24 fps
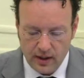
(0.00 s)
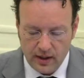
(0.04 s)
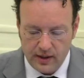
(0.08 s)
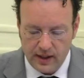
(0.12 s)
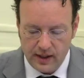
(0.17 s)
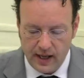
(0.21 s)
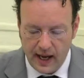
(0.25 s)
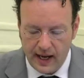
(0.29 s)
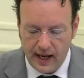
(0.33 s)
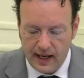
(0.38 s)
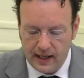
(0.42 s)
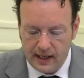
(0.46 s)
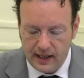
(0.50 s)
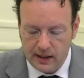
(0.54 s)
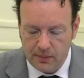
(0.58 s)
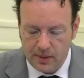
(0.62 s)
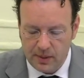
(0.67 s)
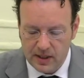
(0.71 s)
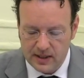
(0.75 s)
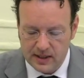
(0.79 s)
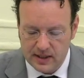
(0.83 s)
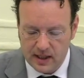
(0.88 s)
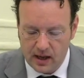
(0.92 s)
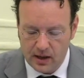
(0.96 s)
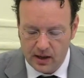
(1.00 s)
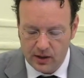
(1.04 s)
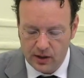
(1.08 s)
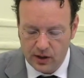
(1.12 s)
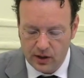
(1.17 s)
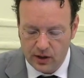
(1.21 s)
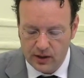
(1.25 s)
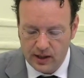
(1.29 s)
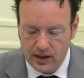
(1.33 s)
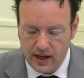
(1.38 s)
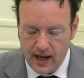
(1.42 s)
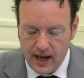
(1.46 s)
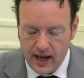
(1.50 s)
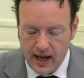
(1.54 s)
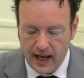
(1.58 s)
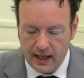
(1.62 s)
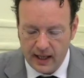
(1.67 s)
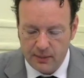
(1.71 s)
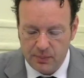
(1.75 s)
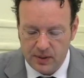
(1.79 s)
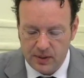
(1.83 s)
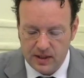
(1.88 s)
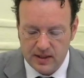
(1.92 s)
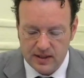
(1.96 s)
the ailing Bessarion
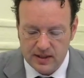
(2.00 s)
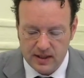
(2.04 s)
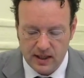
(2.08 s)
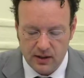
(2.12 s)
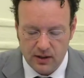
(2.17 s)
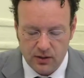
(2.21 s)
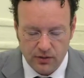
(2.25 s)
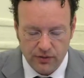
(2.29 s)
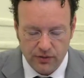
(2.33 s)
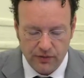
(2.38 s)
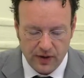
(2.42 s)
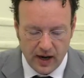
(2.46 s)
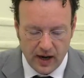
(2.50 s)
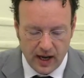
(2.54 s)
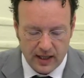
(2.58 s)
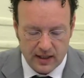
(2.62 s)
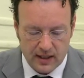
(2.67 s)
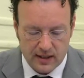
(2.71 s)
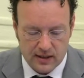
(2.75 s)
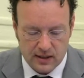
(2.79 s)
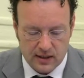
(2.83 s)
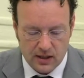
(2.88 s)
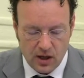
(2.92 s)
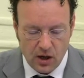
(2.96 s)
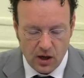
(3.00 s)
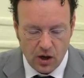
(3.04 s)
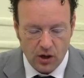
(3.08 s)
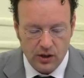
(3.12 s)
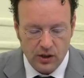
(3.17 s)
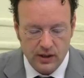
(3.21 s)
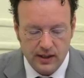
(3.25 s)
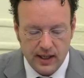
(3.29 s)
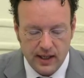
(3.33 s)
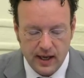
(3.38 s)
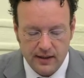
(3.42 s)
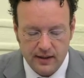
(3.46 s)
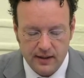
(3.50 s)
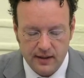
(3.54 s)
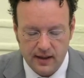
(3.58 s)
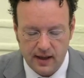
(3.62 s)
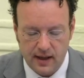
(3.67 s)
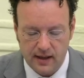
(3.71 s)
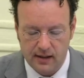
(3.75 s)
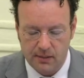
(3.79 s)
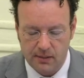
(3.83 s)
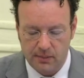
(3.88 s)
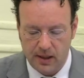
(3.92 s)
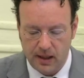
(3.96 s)
had been sent to France on yet
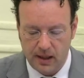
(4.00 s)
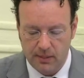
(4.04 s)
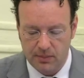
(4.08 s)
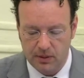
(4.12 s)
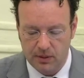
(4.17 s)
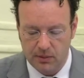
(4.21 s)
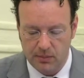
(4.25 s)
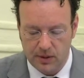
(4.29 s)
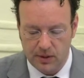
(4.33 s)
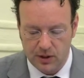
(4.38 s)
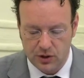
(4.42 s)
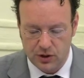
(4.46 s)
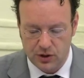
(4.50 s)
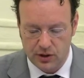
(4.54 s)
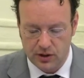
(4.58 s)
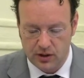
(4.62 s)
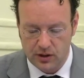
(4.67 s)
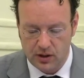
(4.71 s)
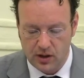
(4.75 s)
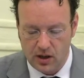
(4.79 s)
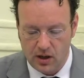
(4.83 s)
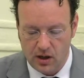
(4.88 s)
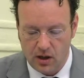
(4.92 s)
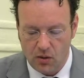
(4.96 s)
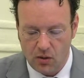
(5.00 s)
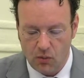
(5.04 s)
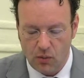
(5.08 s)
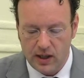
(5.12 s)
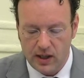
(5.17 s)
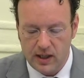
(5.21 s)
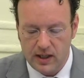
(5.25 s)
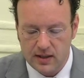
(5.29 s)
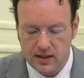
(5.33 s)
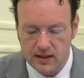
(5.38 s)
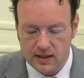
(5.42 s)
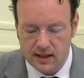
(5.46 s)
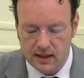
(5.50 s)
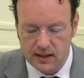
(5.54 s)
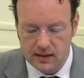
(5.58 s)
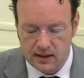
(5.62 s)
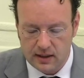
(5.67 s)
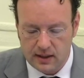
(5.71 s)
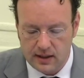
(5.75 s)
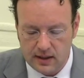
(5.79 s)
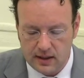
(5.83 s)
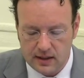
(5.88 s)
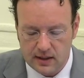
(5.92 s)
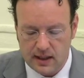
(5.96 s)
another papal mission, when he
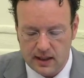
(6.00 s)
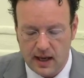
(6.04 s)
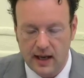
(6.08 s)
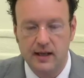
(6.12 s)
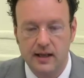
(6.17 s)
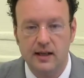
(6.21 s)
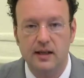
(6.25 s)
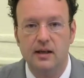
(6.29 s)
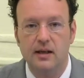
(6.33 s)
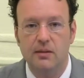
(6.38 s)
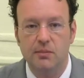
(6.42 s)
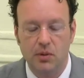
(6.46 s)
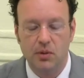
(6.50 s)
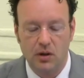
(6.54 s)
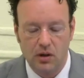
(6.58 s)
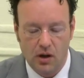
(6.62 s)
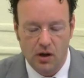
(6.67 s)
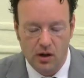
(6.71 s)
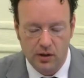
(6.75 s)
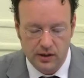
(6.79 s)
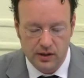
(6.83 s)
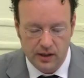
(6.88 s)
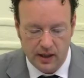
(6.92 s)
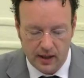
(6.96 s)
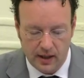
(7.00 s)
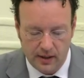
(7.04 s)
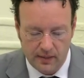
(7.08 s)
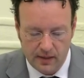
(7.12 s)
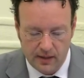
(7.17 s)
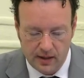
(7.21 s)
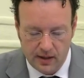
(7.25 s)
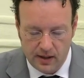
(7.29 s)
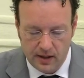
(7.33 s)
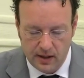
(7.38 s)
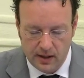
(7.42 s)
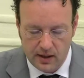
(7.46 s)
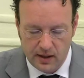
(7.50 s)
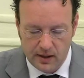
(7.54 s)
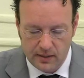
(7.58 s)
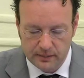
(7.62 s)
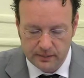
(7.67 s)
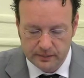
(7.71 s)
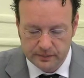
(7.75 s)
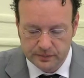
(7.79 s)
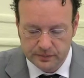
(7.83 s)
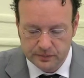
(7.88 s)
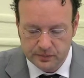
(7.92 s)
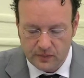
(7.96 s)
suddenly decided in Bologna
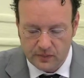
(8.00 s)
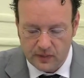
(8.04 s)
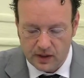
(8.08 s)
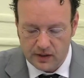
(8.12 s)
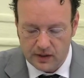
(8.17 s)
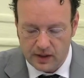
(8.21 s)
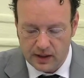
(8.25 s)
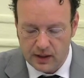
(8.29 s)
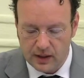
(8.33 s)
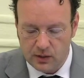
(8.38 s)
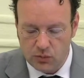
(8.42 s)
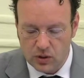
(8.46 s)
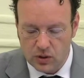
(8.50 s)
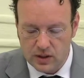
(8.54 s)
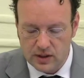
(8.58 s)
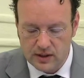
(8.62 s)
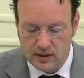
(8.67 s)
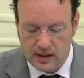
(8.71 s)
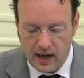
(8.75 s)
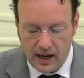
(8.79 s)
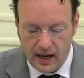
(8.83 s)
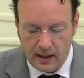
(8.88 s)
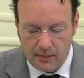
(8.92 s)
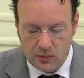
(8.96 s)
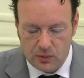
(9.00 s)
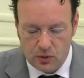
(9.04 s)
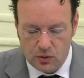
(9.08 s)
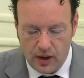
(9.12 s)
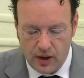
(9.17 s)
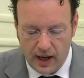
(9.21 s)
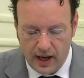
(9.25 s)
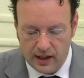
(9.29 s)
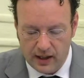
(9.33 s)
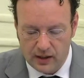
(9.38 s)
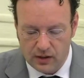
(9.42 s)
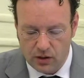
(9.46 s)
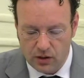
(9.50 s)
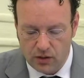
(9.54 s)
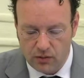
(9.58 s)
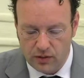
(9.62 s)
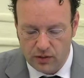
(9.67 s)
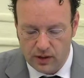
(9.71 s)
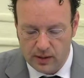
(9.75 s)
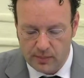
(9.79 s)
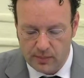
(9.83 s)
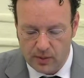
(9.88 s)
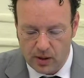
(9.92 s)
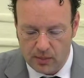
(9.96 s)
that it was time to hand
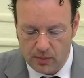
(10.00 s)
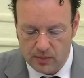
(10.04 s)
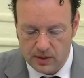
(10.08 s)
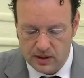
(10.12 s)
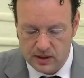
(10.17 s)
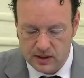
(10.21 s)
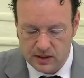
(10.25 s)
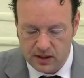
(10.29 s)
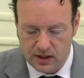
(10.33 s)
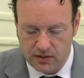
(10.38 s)
over the promised